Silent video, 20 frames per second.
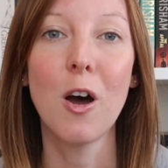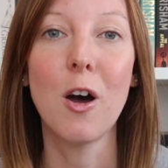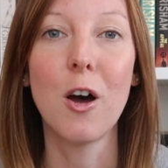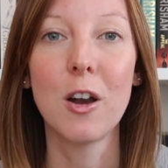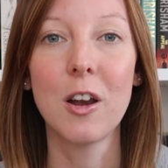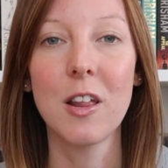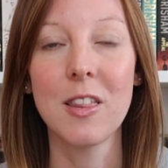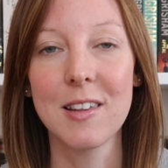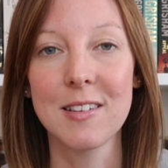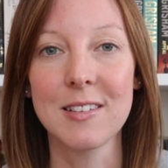
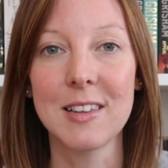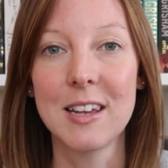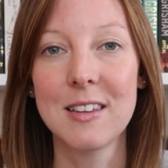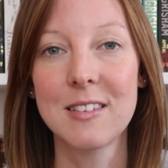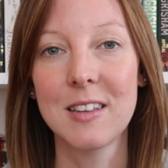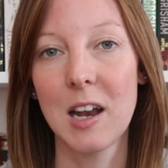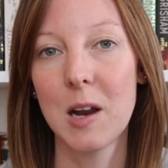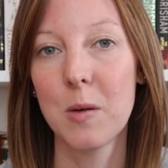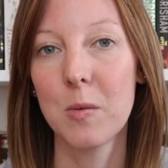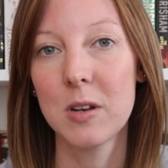on this
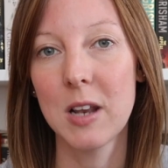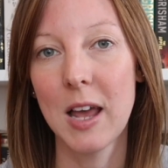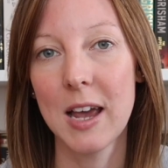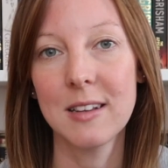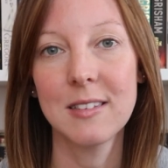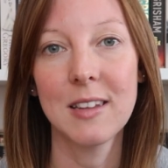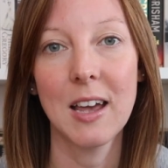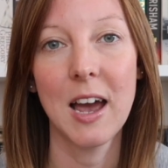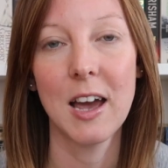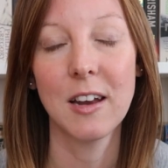list and I would
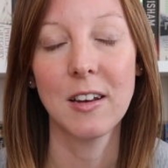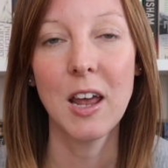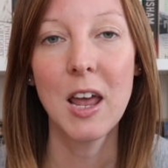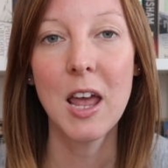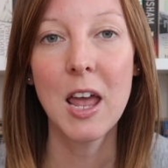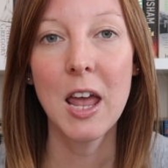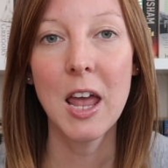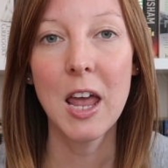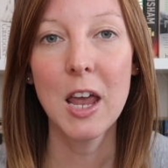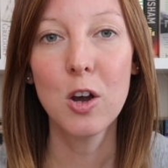like to add
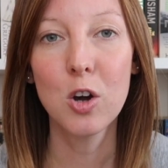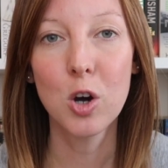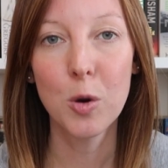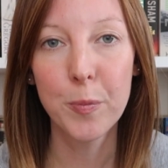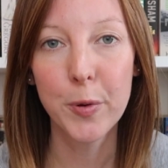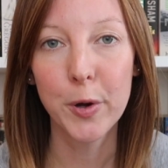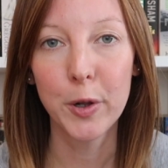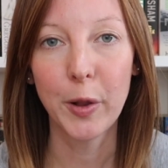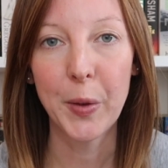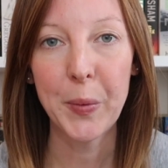a
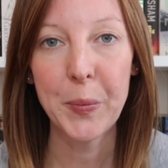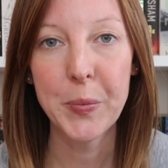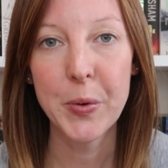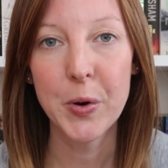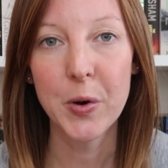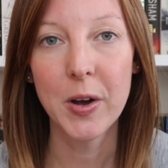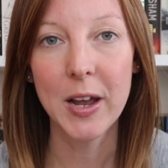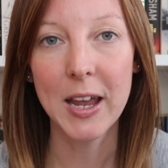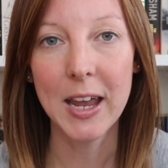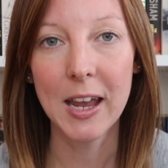couple
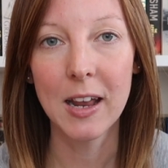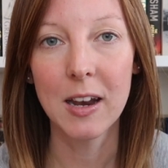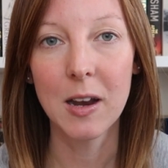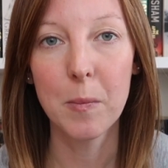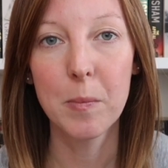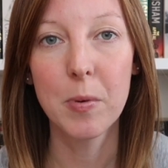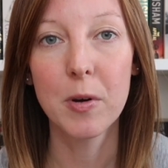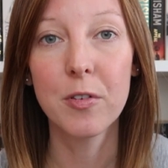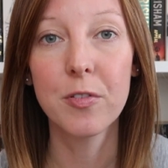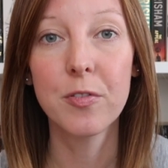more
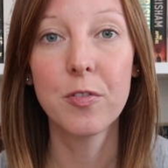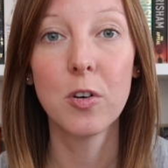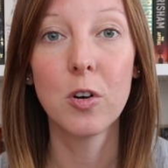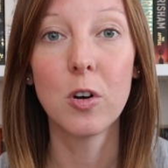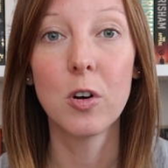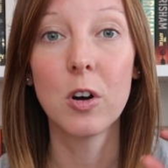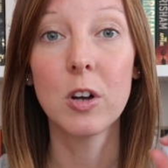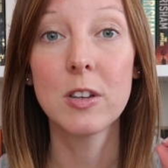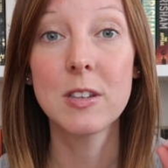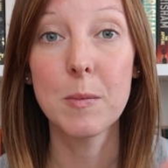in but
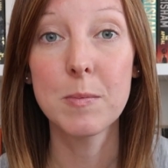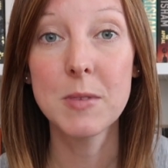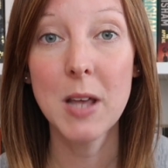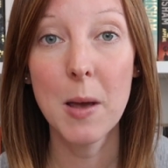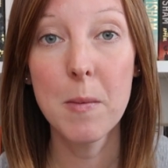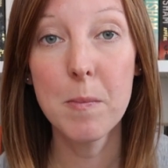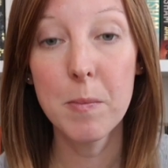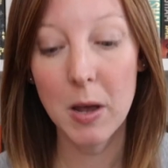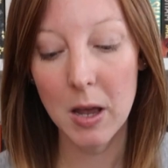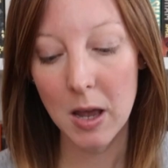for
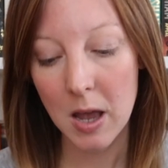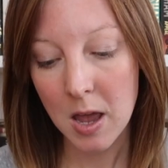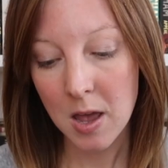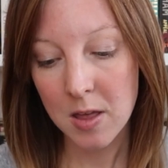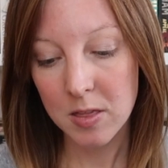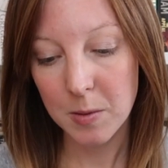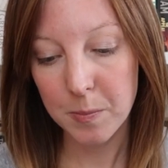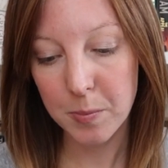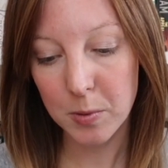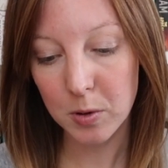September
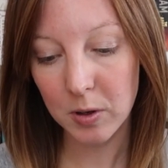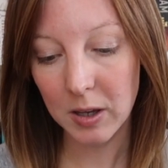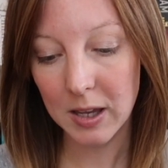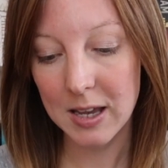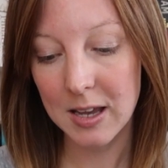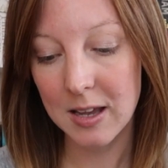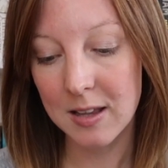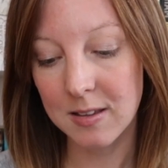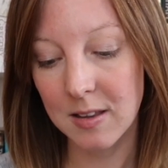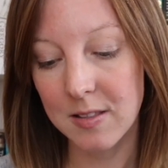the book
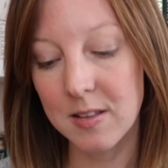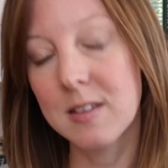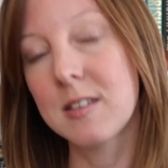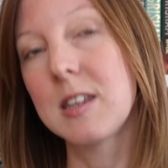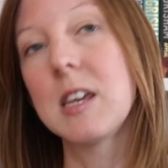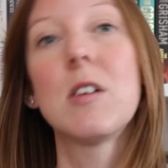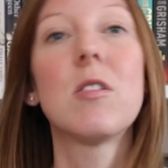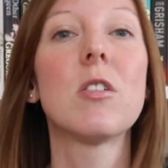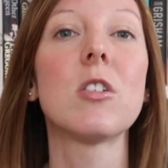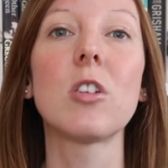is The
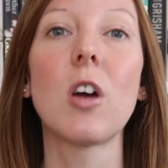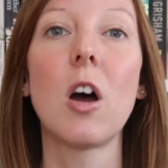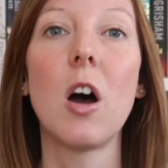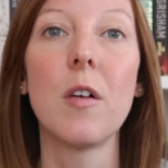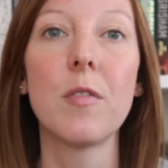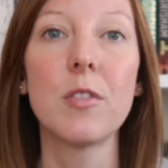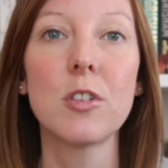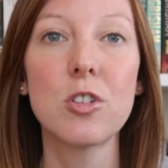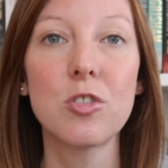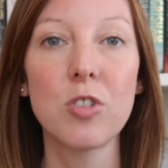Secret
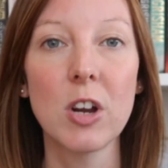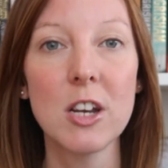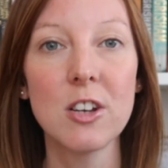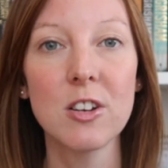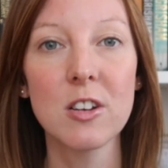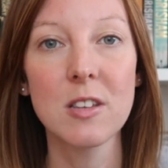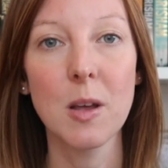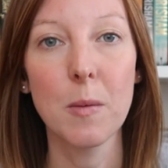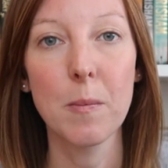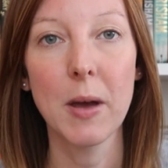of
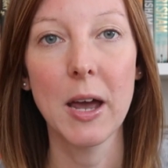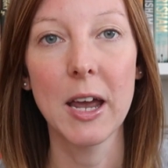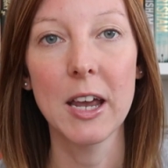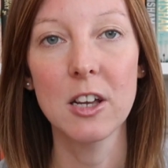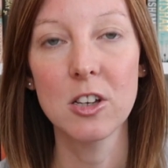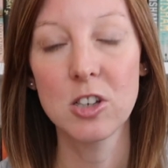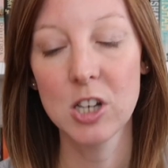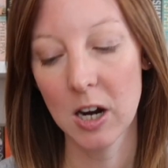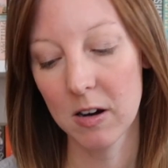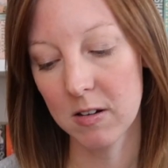Strangers
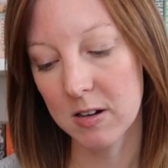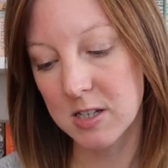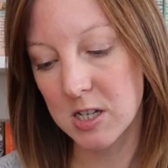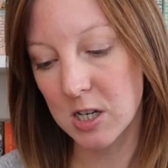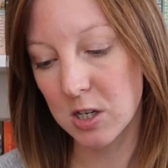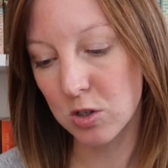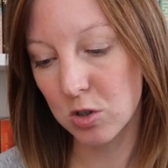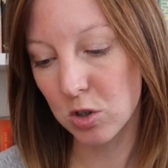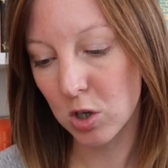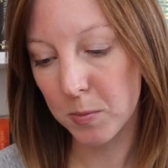by
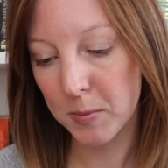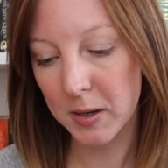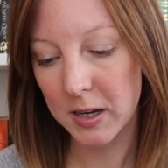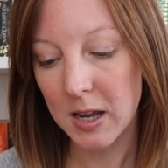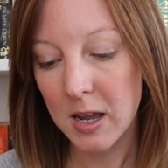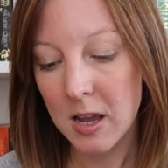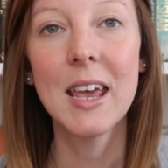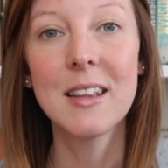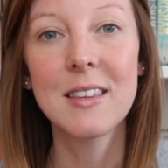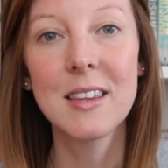Charity
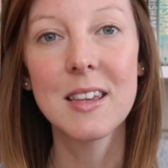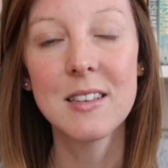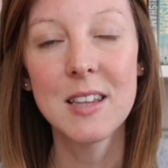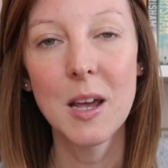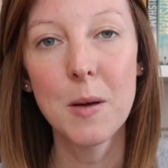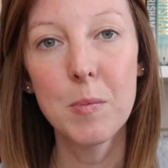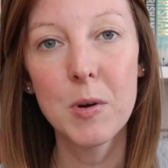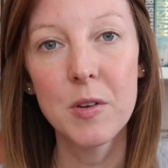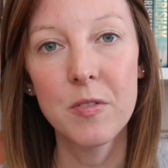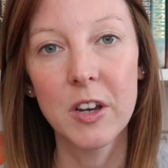Norman it's it's
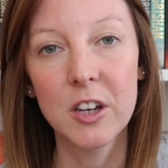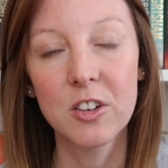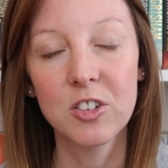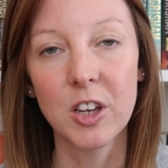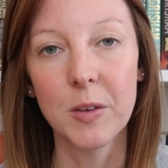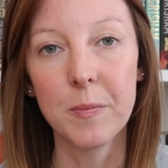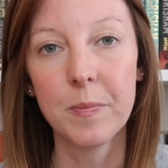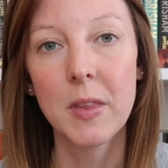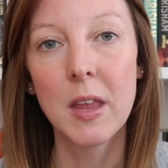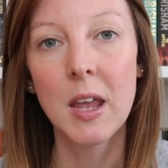contemporary
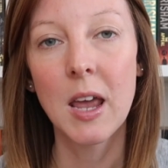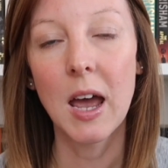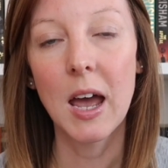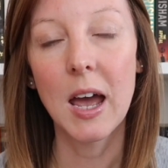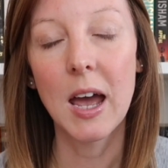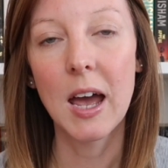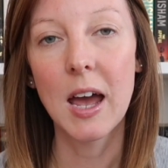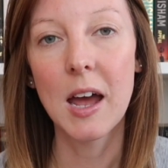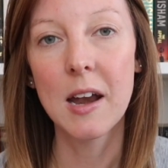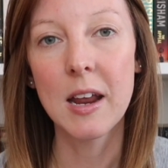fiction
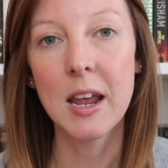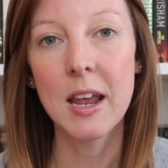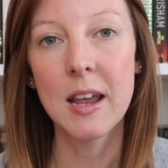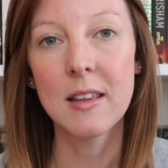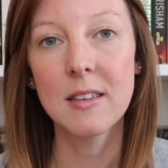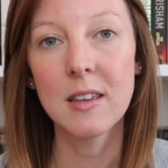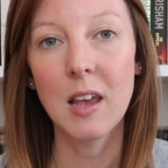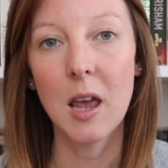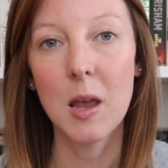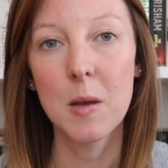and
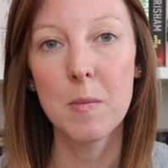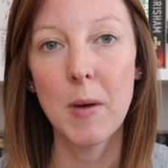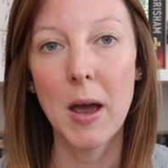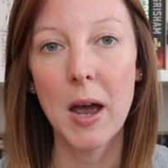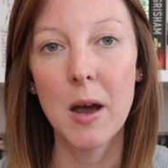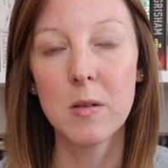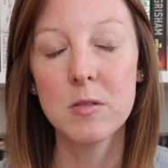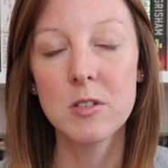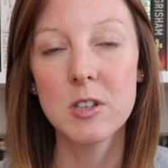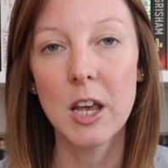it's
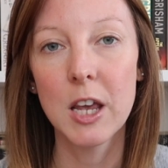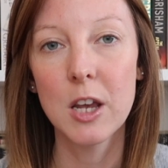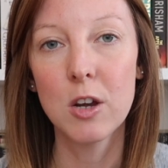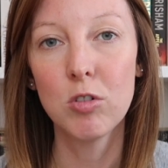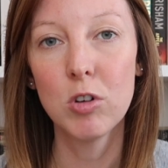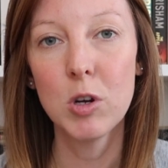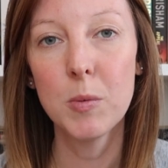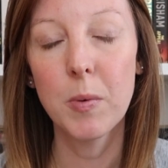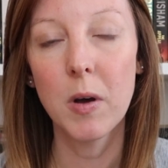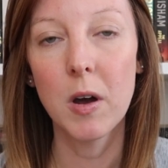about a
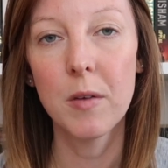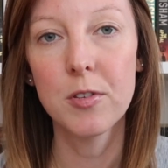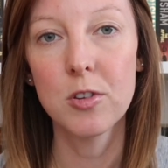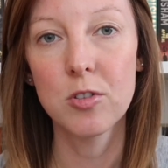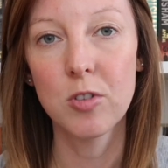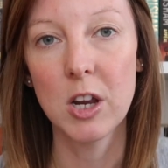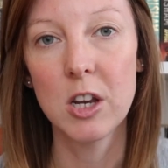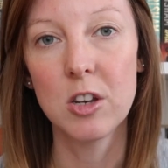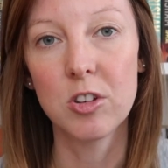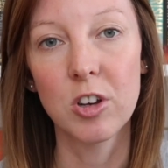group of
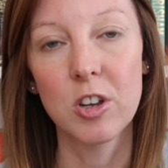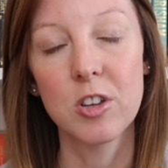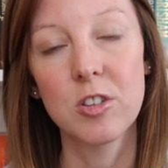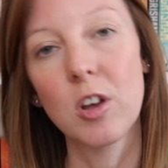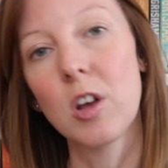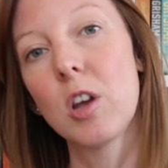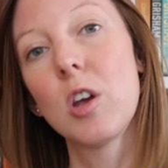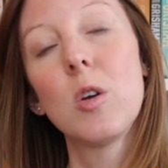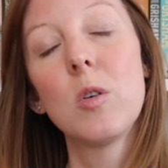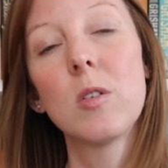
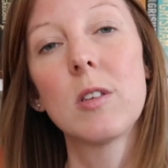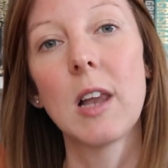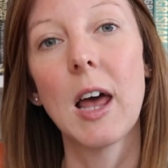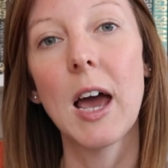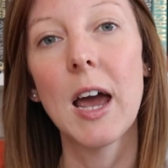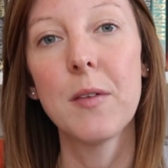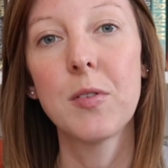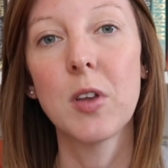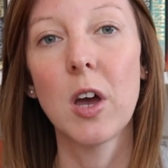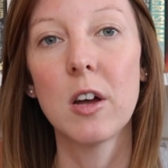strangers whose
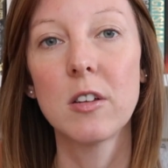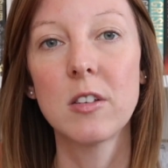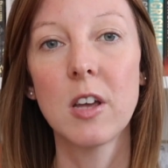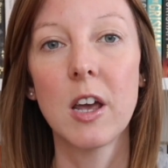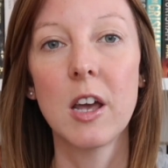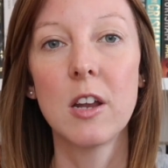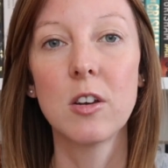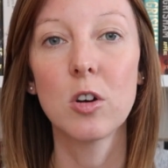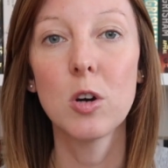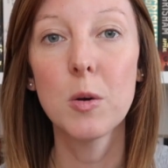lives are
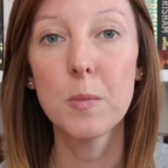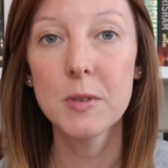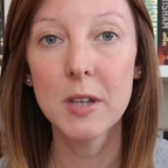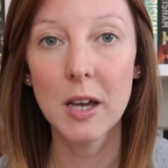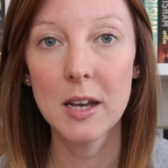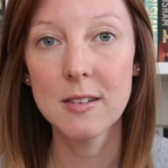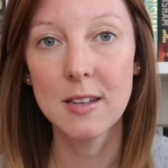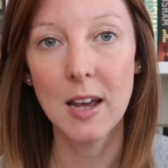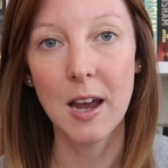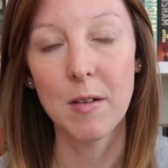turned
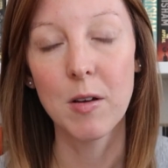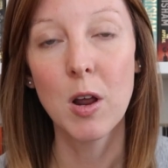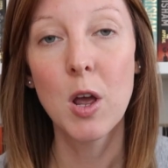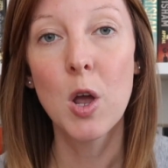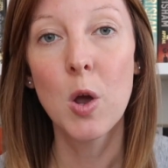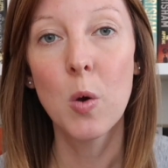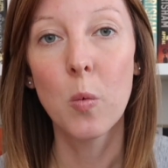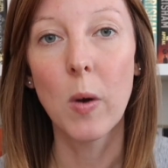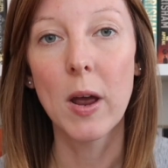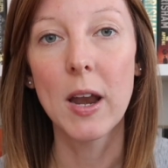upside down
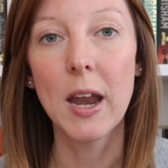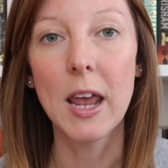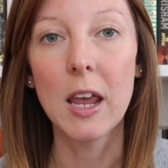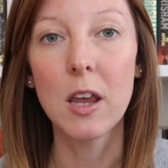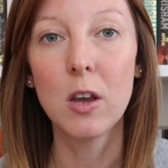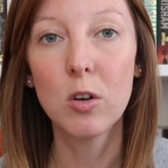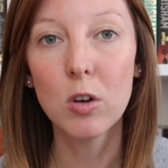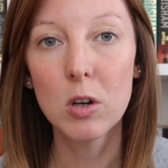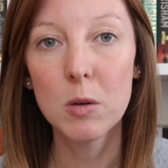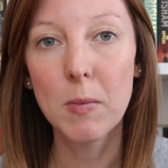when
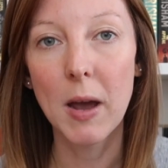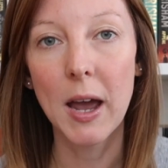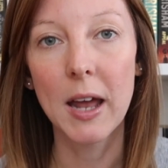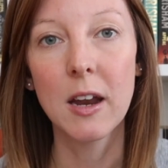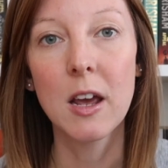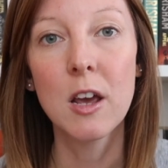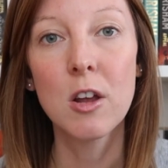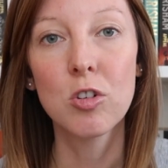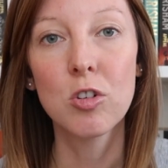a gunman